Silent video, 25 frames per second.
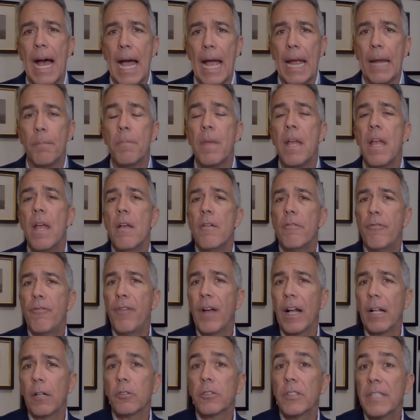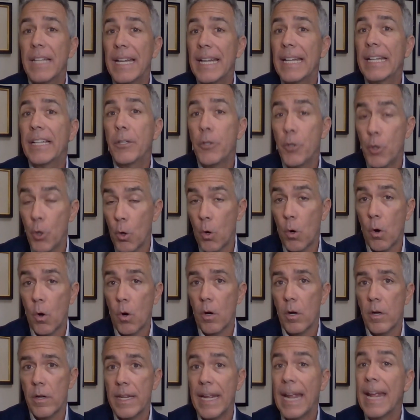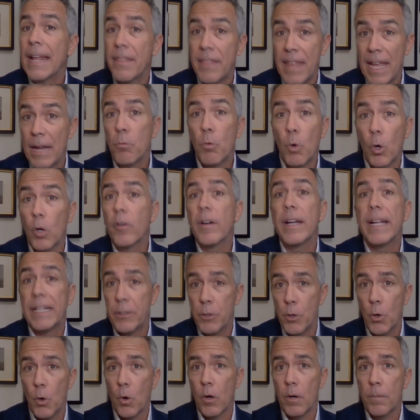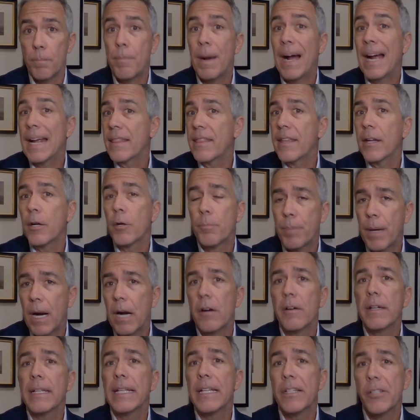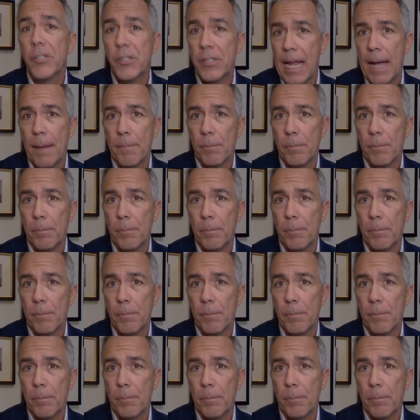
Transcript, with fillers: time felt ignored, and they were ignored by their party